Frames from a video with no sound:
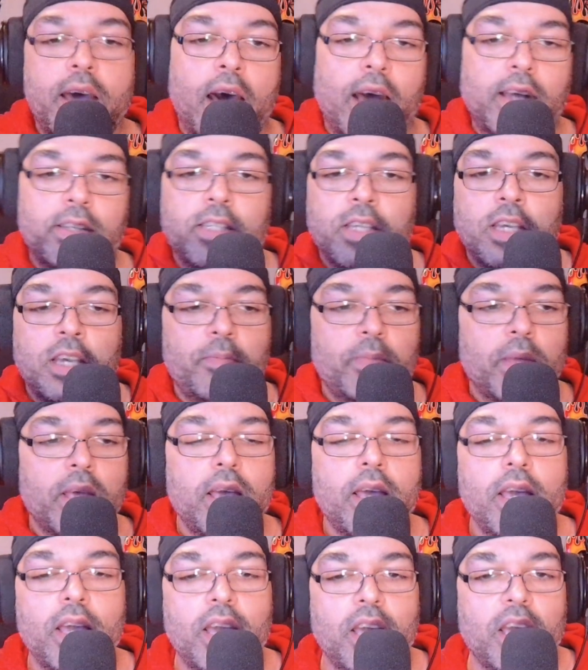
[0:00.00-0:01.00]
I see
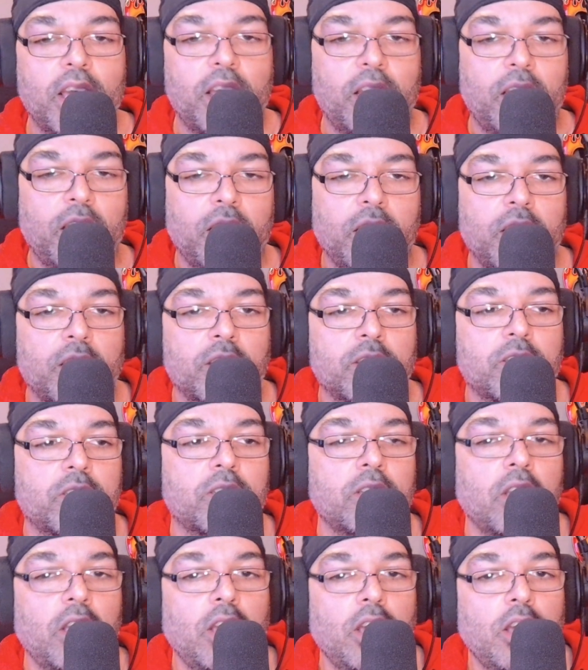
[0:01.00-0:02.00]
it.
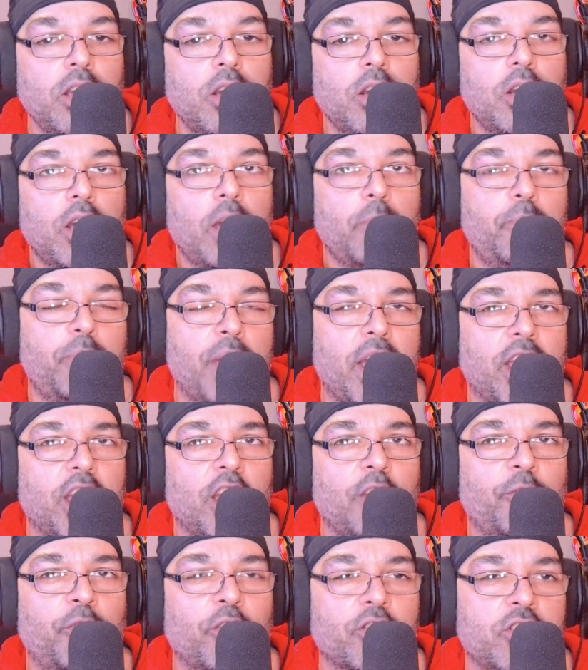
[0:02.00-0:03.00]

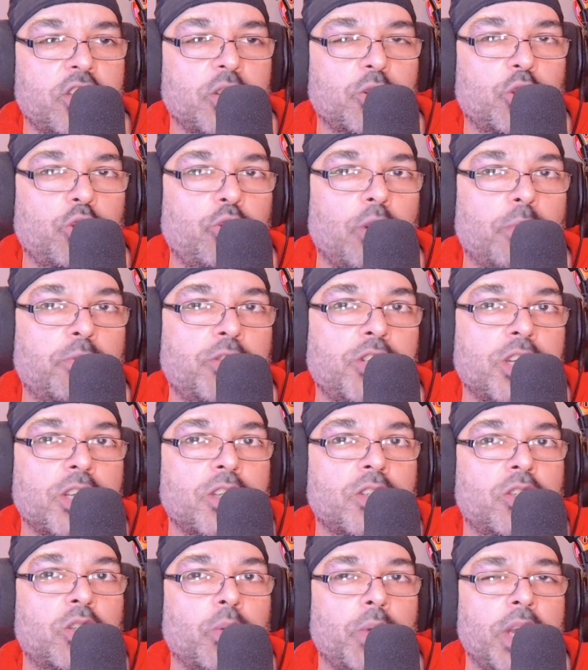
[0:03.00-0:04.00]
Begging for a subscription
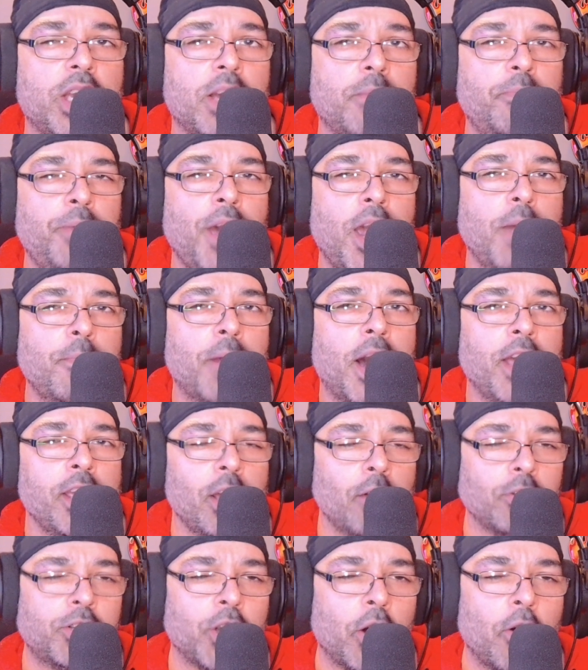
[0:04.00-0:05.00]
so he get paid by
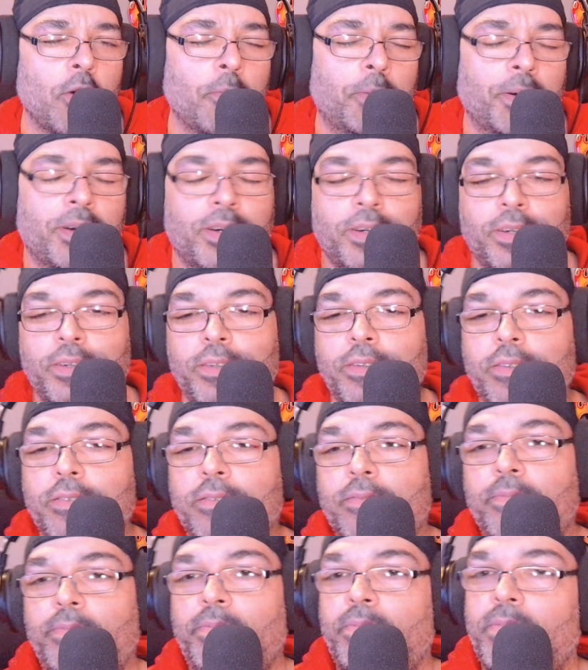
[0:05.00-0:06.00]
YouTube.
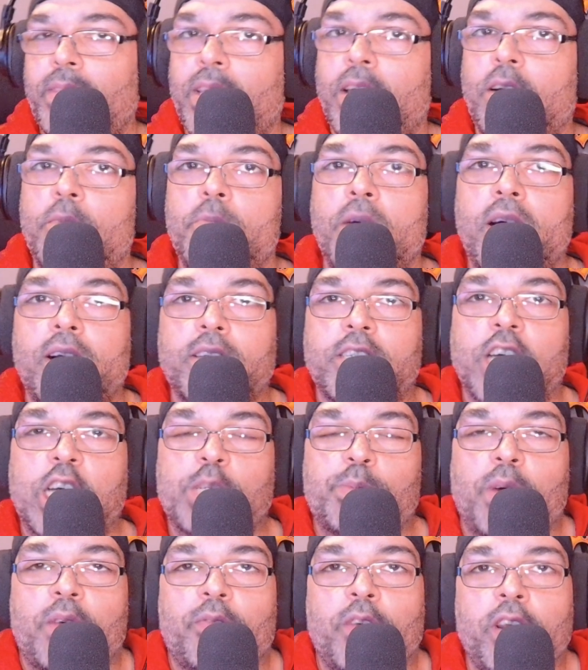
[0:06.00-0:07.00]
That'll
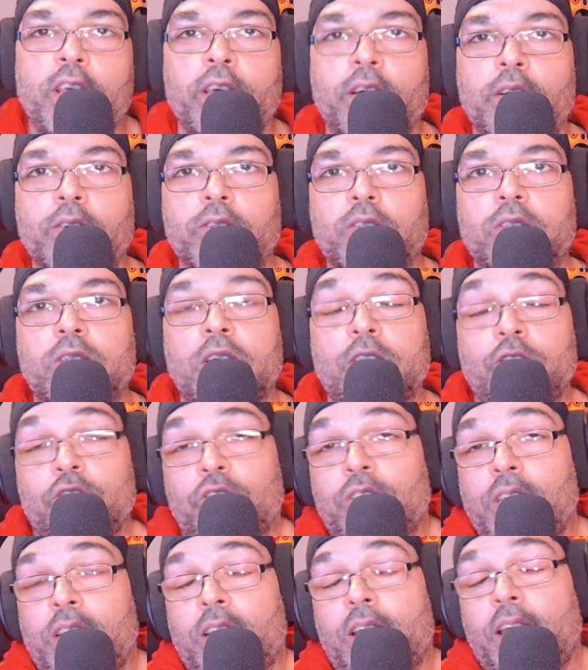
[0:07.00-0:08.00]
monetize my videos. I
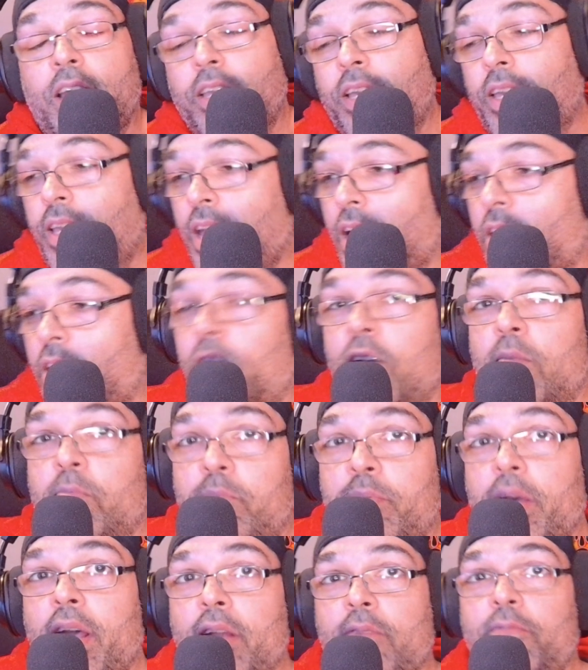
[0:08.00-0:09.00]
just said I gotta go to
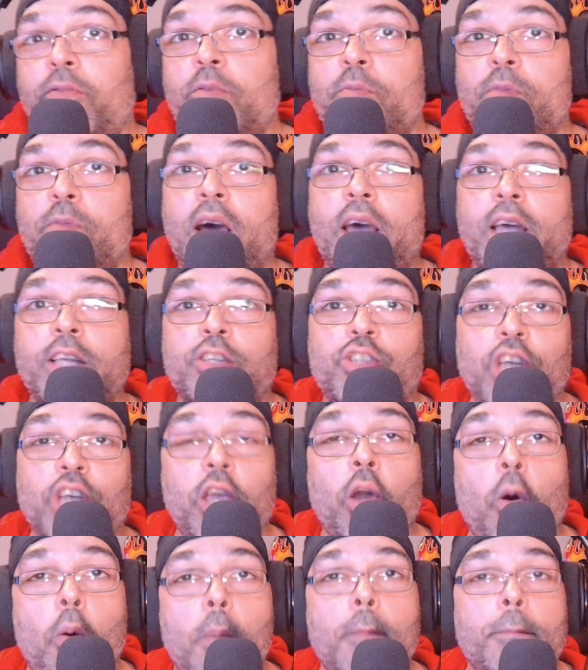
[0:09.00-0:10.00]
bed for my
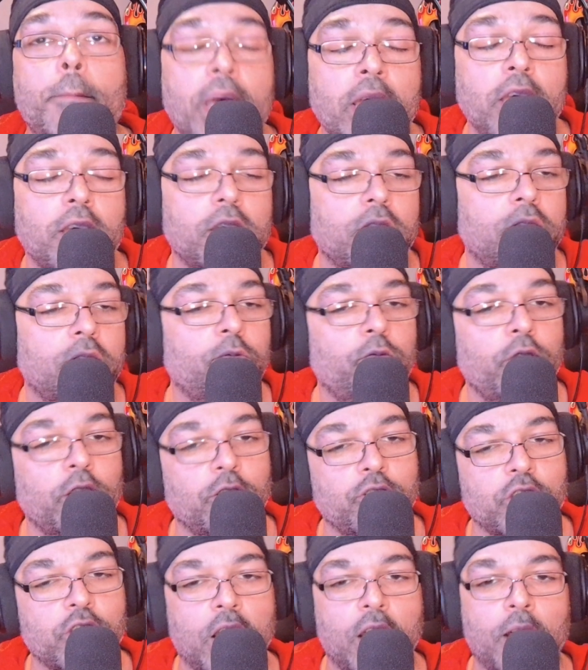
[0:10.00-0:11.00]
J-O-B real
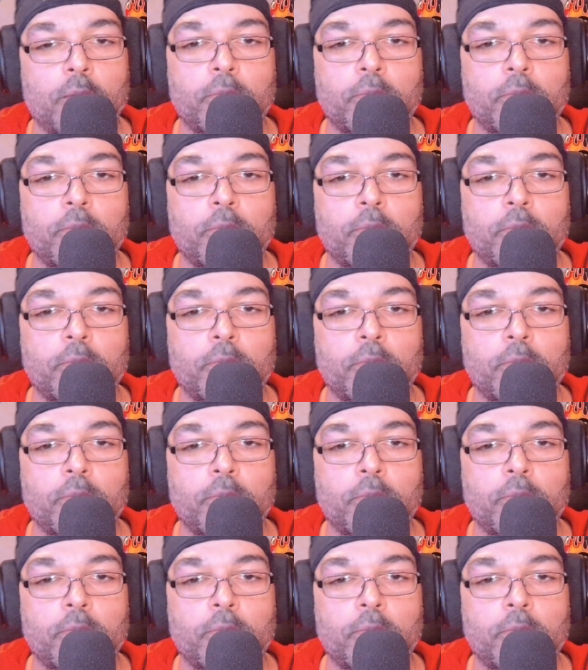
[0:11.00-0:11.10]
job.